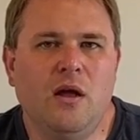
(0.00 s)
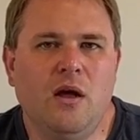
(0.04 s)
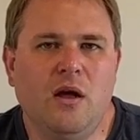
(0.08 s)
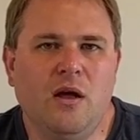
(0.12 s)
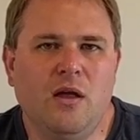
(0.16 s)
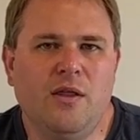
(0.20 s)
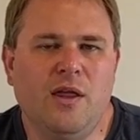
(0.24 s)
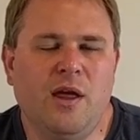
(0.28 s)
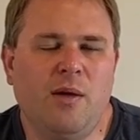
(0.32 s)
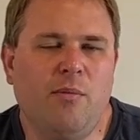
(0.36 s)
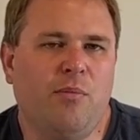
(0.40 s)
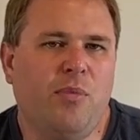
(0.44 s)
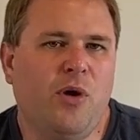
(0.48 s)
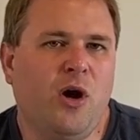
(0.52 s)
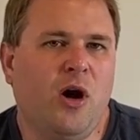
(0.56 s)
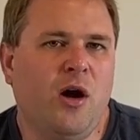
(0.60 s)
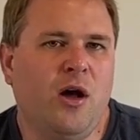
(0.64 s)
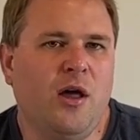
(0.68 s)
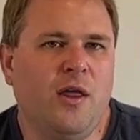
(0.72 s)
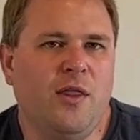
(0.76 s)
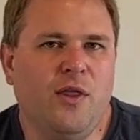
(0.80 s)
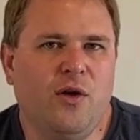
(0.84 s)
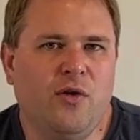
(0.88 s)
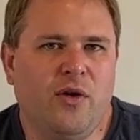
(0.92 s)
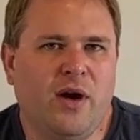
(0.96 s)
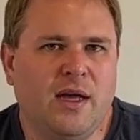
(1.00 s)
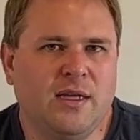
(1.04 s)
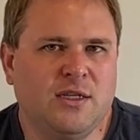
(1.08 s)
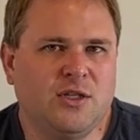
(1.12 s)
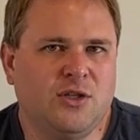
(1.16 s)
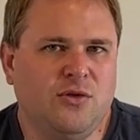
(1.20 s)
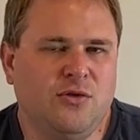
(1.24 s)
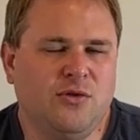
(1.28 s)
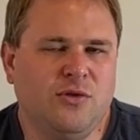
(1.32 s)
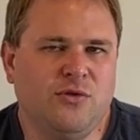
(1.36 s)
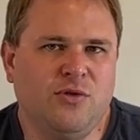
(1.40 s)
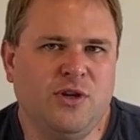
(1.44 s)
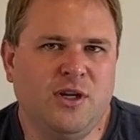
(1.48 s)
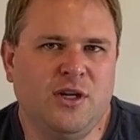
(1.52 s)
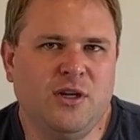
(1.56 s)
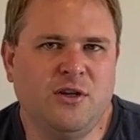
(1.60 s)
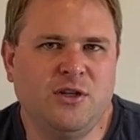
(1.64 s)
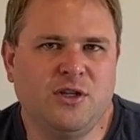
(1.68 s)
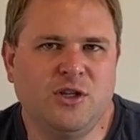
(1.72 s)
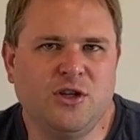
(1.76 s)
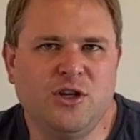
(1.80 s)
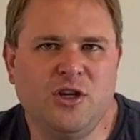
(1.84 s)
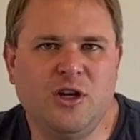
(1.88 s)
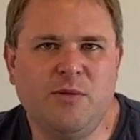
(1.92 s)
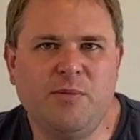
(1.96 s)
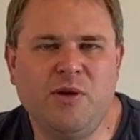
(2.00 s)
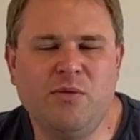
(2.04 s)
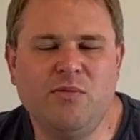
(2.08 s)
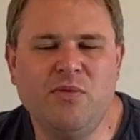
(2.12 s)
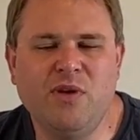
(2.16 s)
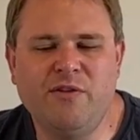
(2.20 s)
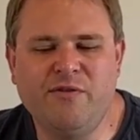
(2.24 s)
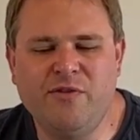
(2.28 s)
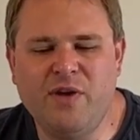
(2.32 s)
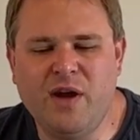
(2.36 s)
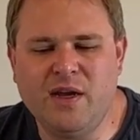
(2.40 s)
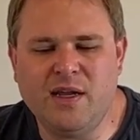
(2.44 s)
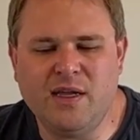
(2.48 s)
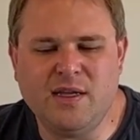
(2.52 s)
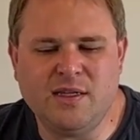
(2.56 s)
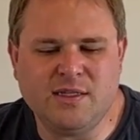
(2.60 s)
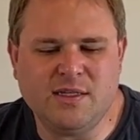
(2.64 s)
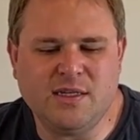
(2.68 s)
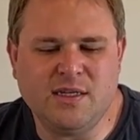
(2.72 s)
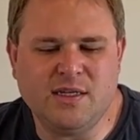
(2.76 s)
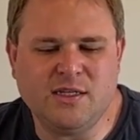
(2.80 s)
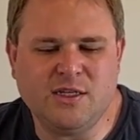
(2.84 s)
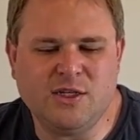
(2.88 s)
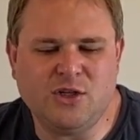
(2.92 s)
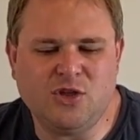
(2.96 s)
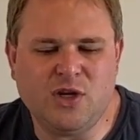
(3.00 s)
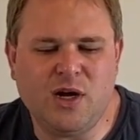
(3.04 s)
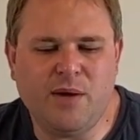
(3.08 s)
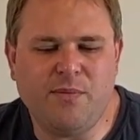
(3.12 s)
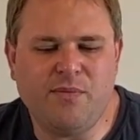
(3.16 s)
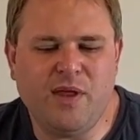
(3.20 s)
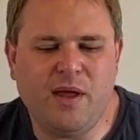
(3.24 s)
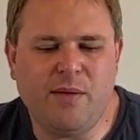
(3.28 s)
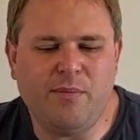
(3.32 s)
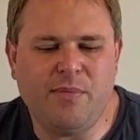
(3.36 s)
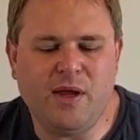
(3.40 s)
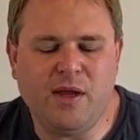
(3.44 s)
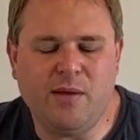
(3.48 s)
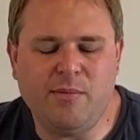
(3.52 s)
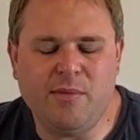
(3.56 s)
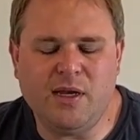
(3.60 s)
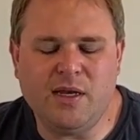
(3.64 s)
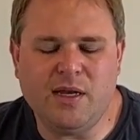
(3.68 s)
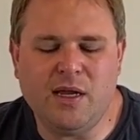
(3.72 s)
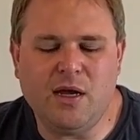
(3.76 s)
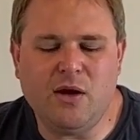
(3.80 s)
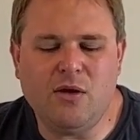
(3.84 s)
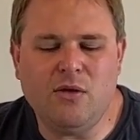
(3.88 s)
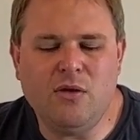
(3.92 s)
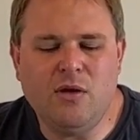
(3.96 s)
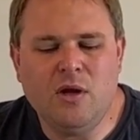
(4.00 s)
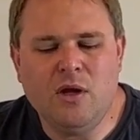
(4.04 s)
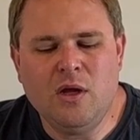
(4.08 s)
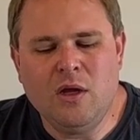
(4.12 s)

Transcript: that bought in the last 2-3 years are going to be refinancing to drop that payment down.